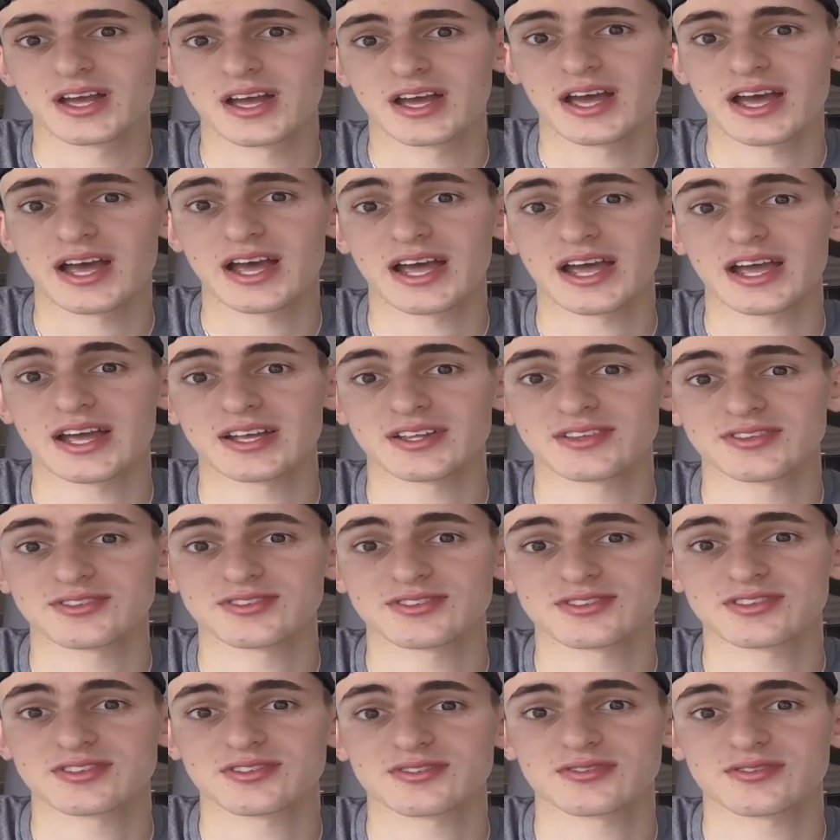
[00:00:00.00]
And
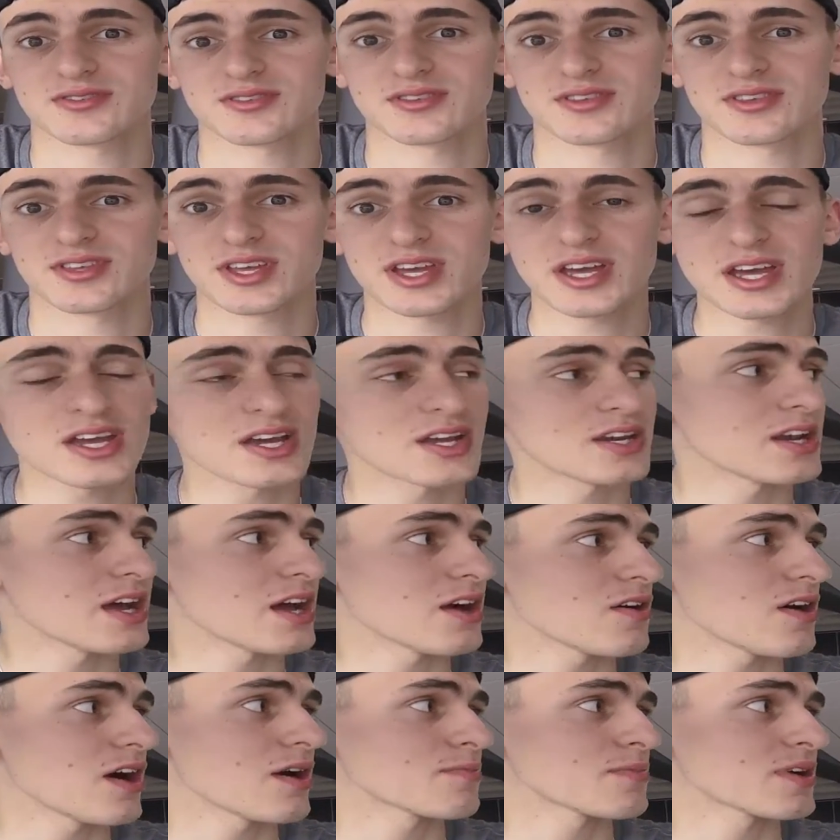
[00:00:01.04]
yeah,
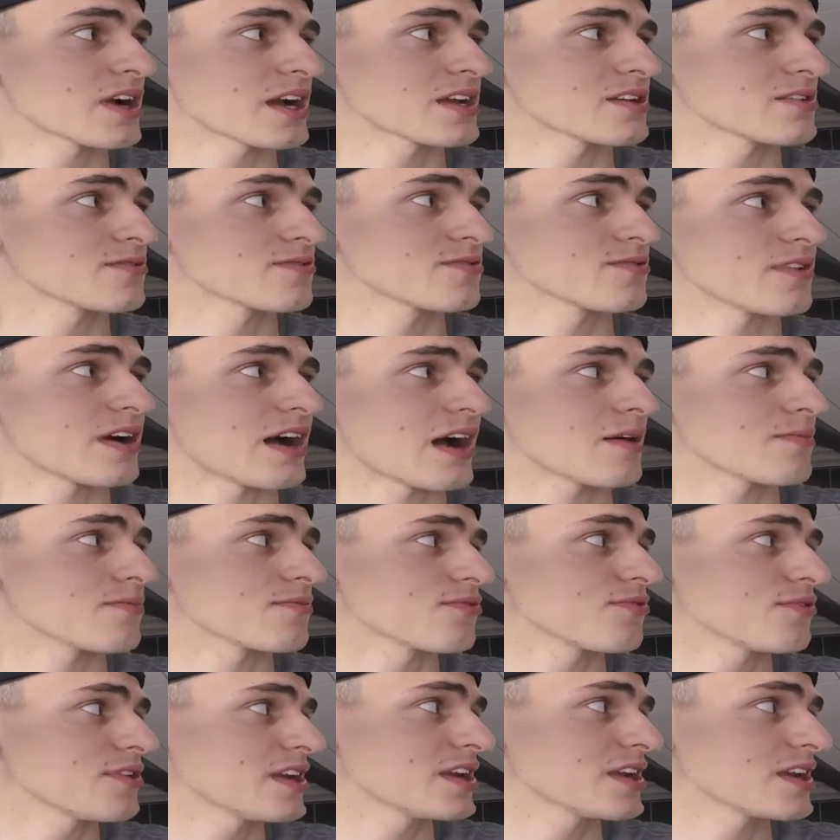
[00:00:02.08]
now I'm
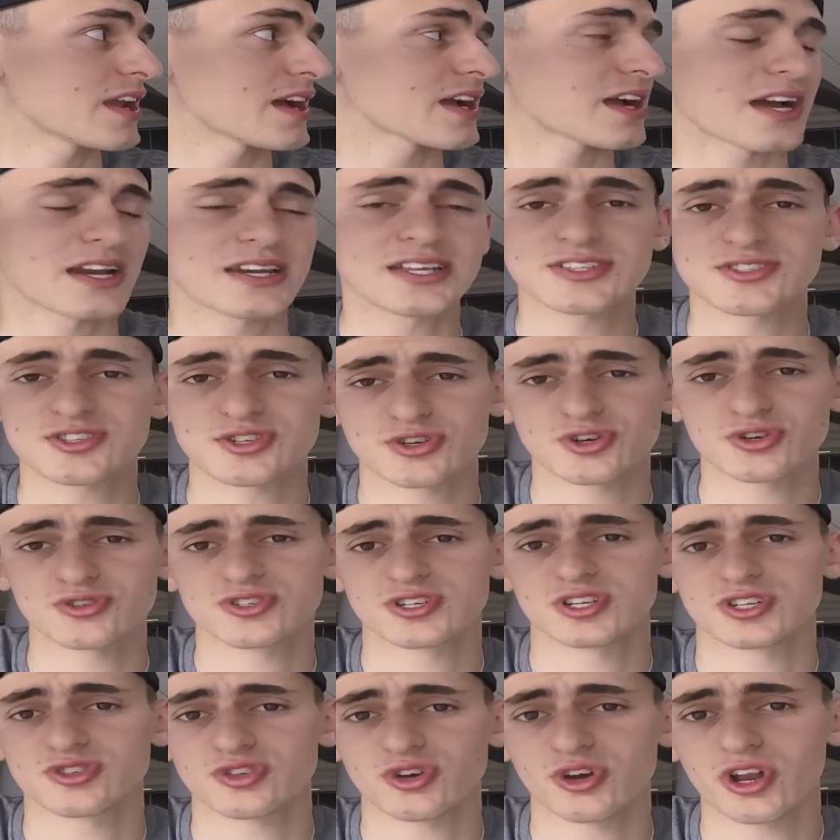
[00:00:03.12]
feeling like I need to go to
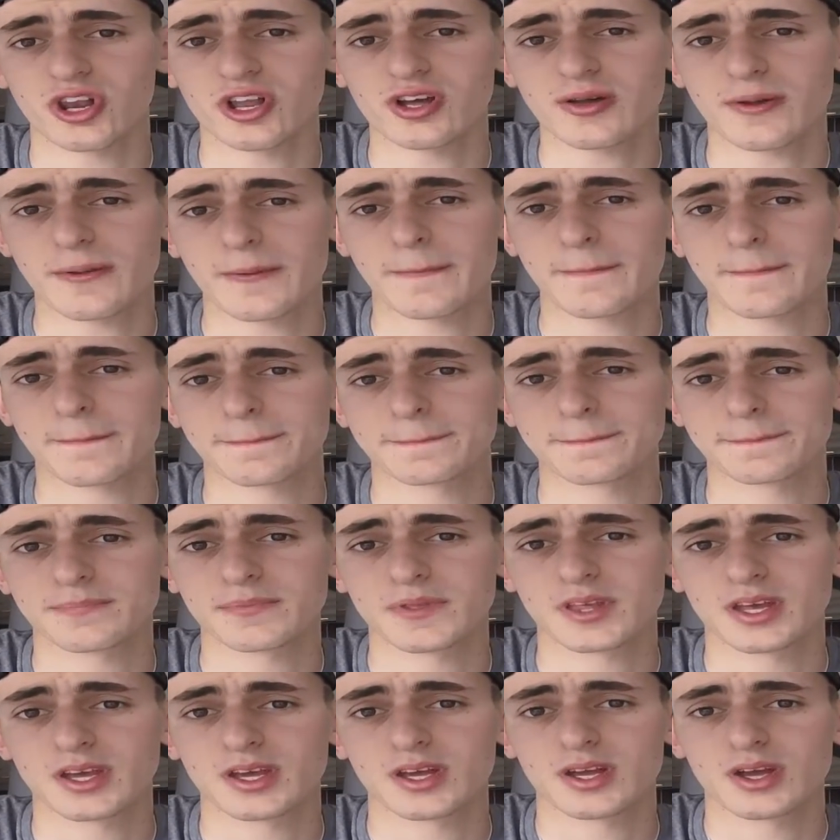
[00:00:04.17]
the toilet.
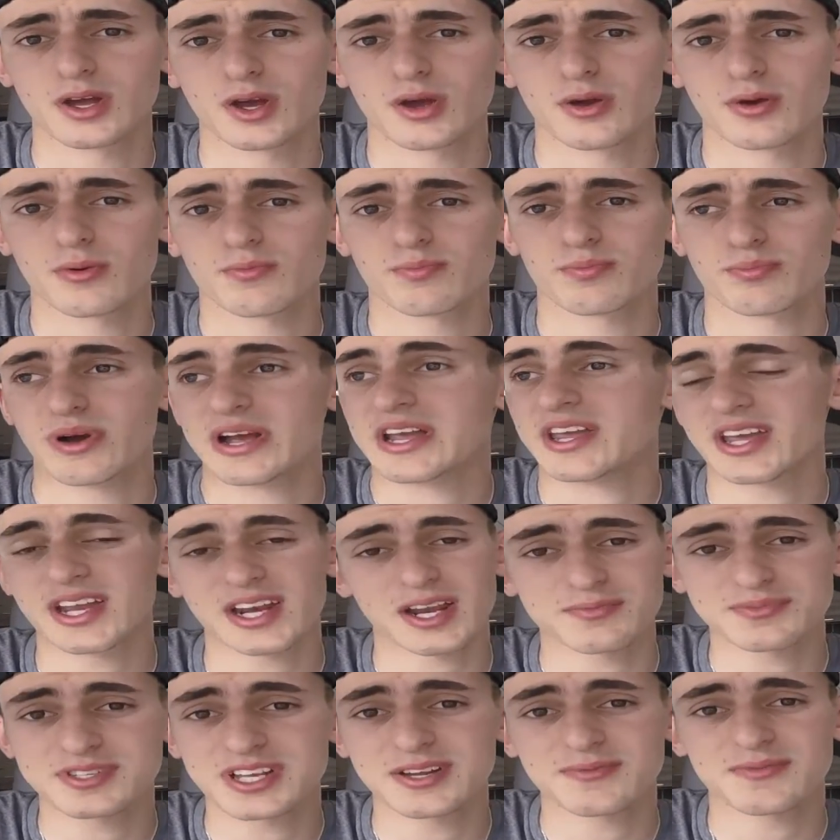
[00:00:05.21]
But again,
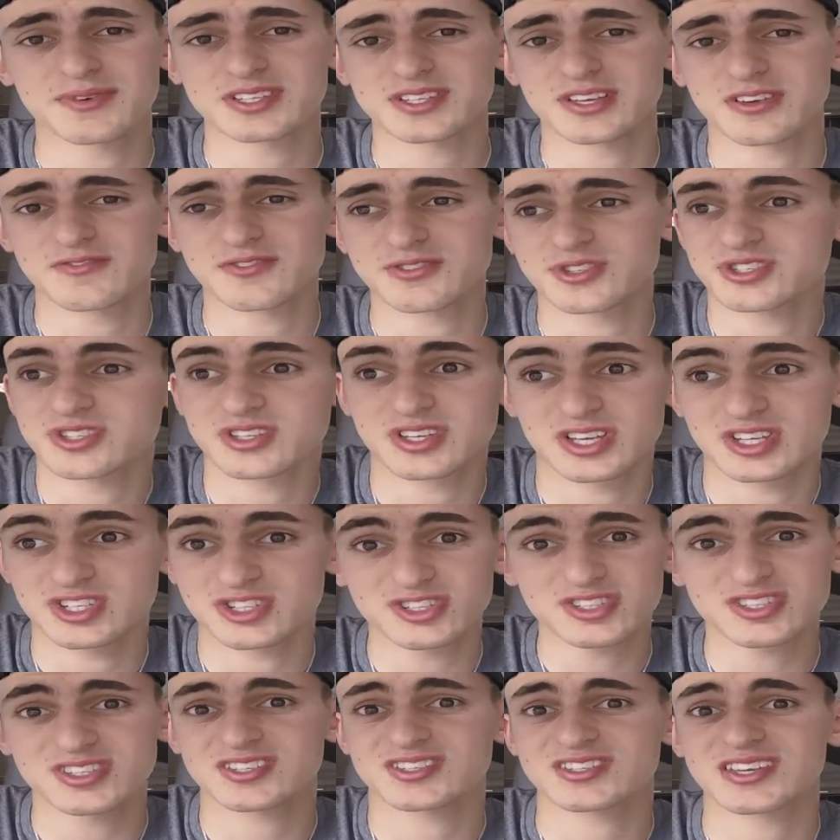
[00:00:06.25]
I'm telling myself it's
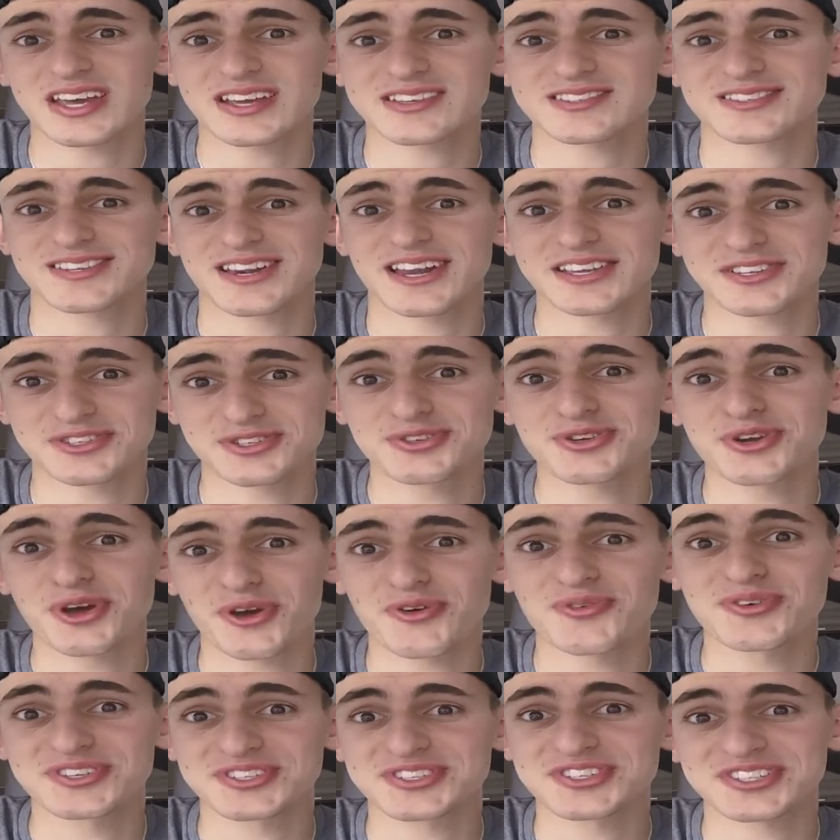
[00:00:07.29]
just anxiety. Like,
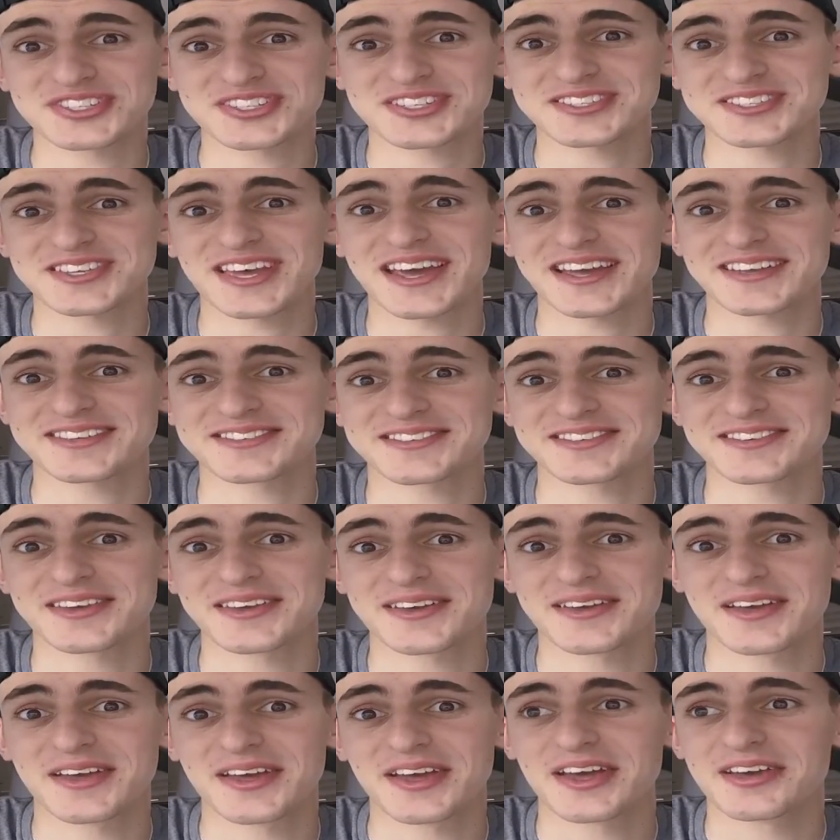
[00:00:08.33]
it's just anxiety.
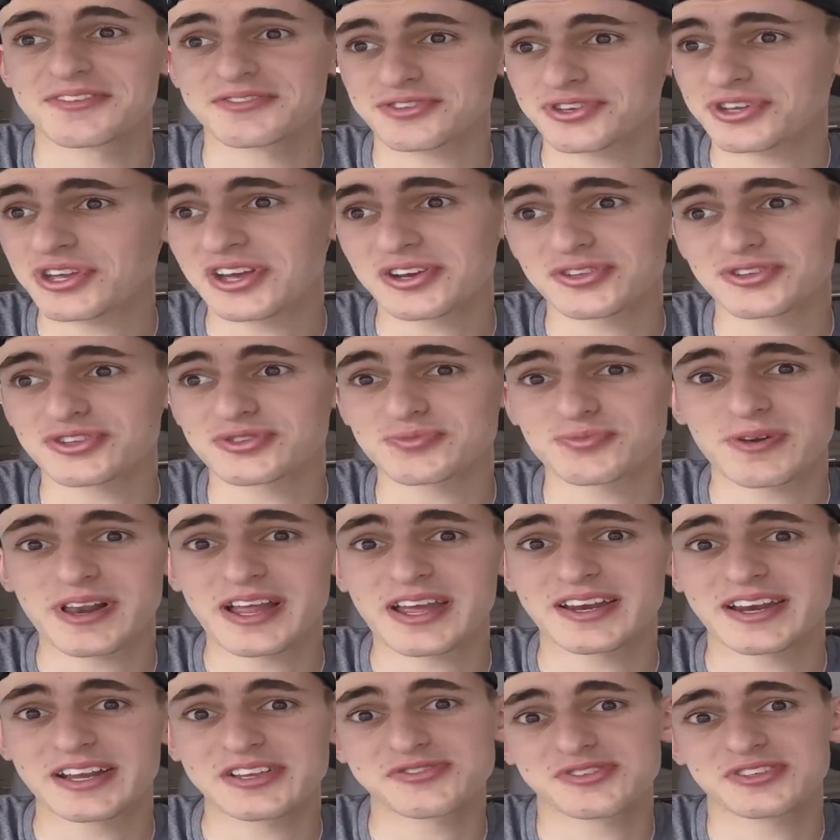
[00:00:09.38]
If you get on the
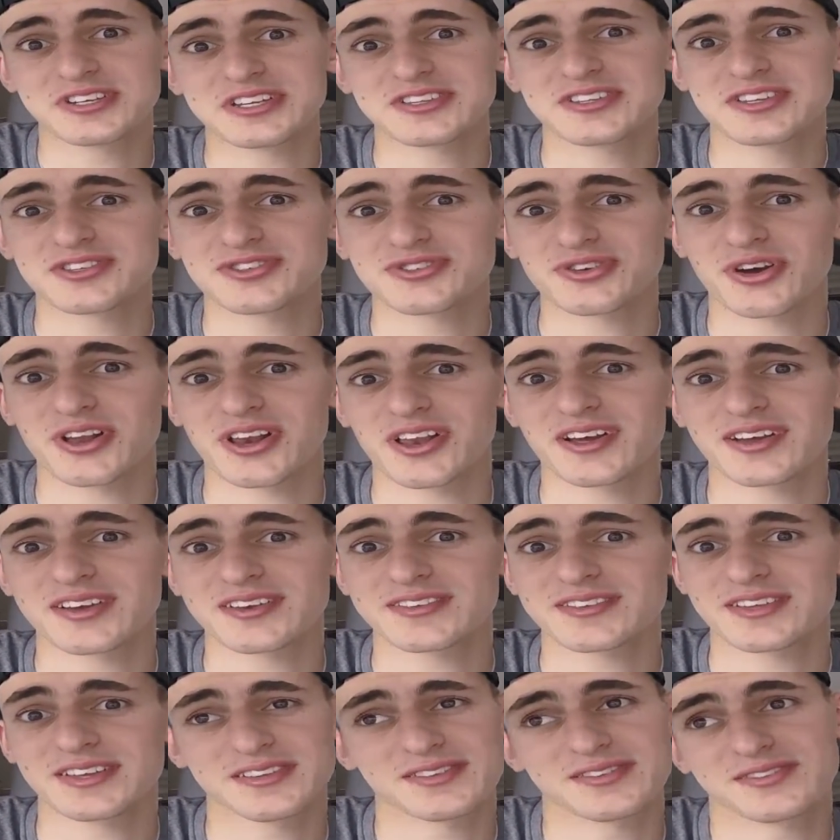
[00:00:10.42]
plane and you need the toilet,
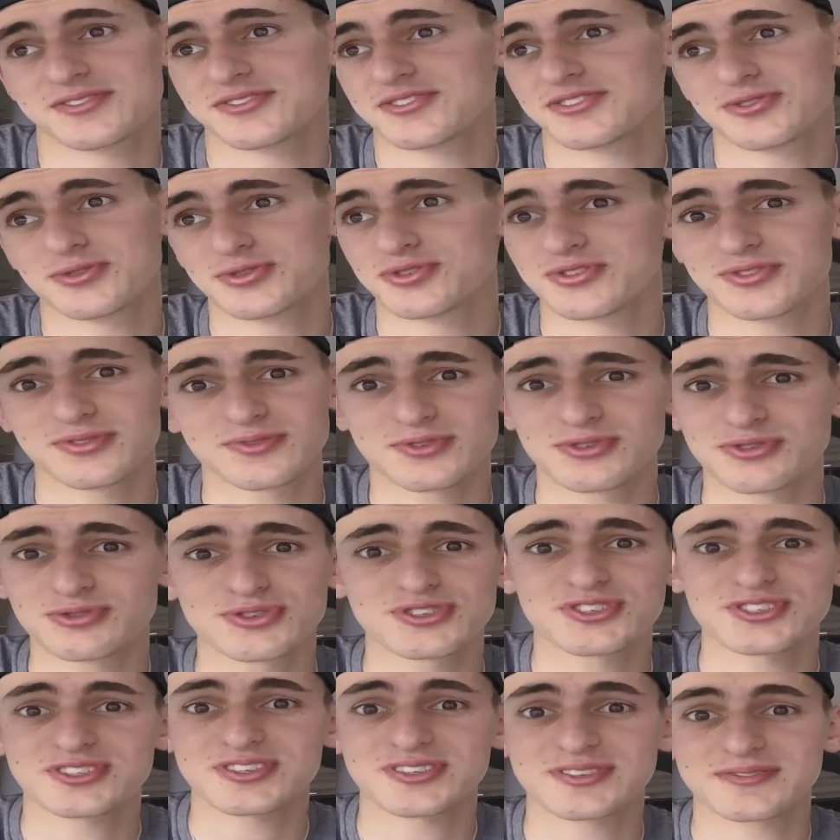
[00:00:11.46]
then you
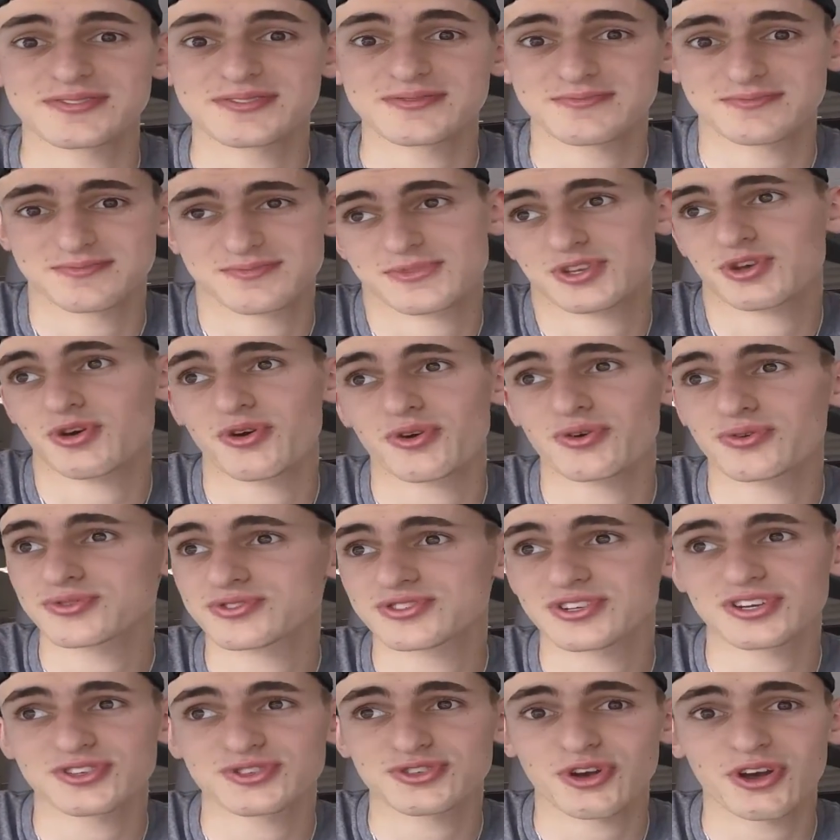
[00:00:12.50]
just go
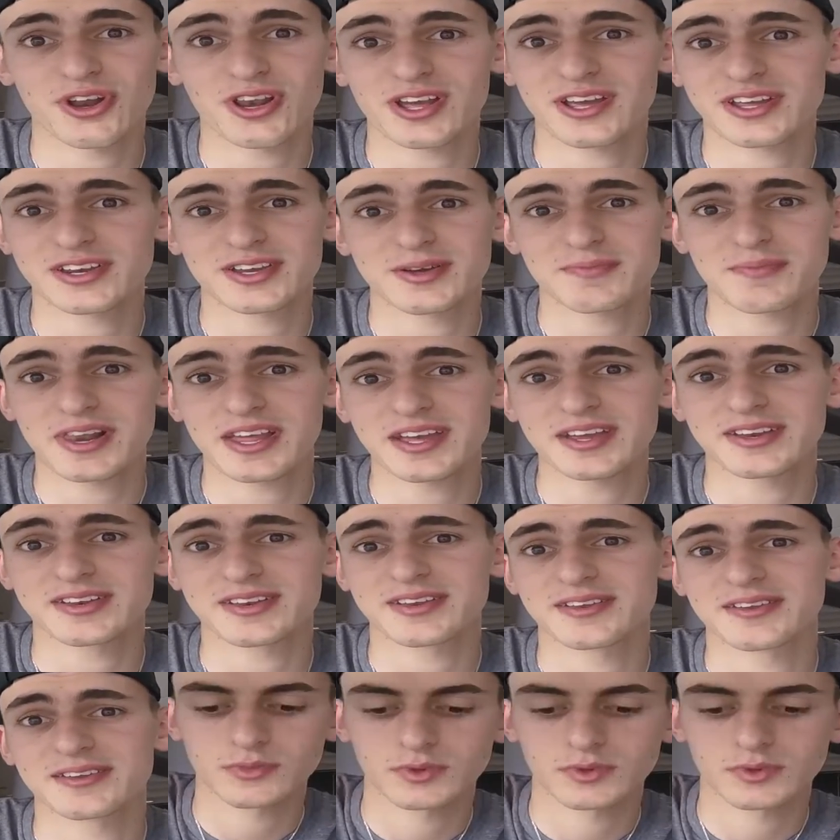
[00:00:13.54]
to the toilet in the plane.